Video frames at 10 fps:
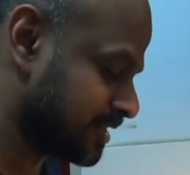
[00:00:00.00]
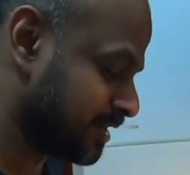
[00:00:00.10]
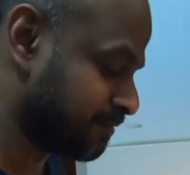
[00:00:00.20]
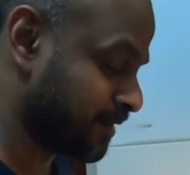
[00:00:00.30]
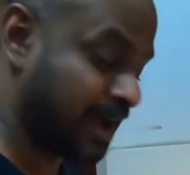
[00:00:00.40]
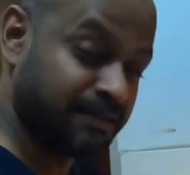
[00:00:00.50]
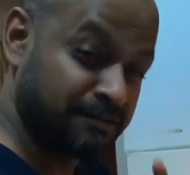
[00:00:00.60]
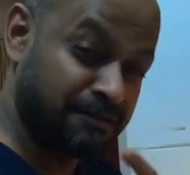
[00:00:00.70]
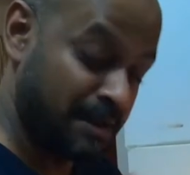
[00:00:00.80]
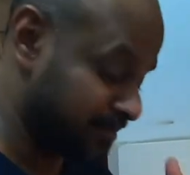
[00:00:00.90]
And if you have
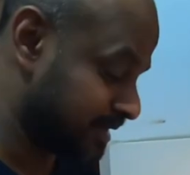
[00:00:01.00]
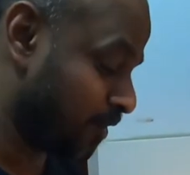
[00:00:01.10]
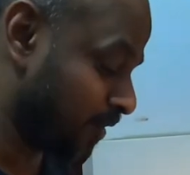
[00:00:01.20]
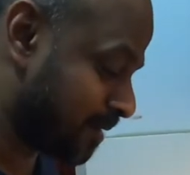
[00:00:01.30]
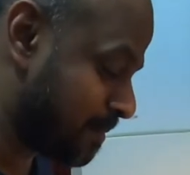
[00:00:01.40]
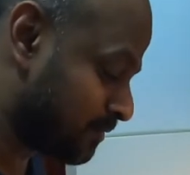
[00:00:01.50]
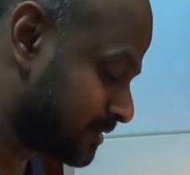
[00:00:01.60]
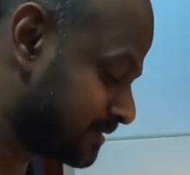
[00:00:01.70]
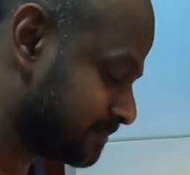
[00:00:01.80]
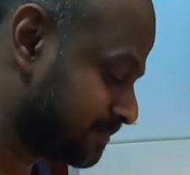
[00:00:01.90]
any phlegm, it'll all come
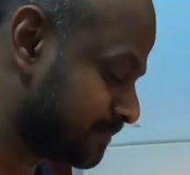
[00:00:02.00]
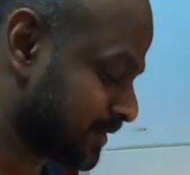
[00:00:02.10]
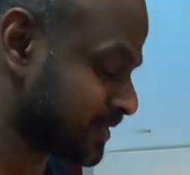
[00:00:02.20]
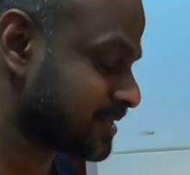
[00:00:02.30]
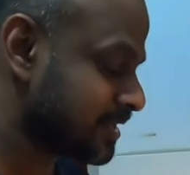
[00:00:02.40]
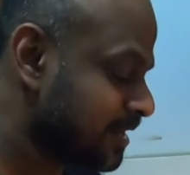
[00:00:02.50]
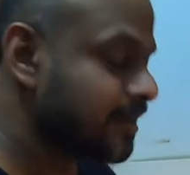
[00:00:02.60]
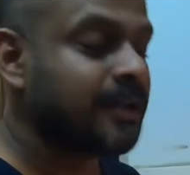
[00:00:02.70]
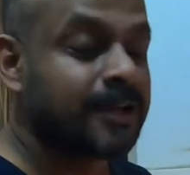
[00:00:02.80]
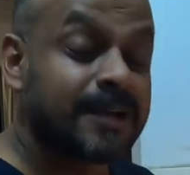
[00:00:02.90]
out because
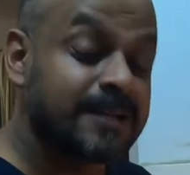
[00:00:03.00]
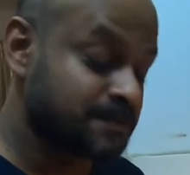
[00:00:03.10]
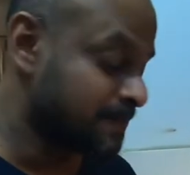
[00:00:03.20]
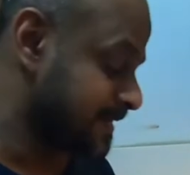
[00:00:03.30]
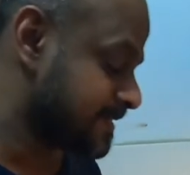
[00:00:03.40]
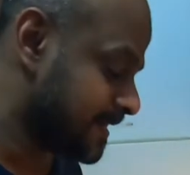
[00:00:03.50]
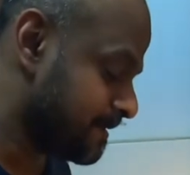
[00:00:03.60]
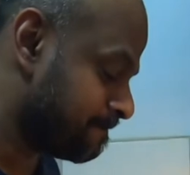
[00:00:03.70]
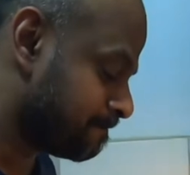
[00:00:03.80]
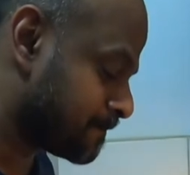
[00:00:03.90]
it's spicy
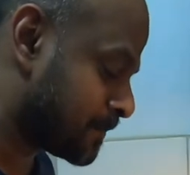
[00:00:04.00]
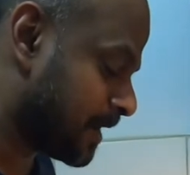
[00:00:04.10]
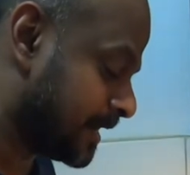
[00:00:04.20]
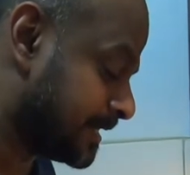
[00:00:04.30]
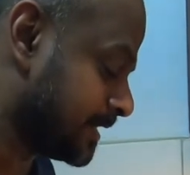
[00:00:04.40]
and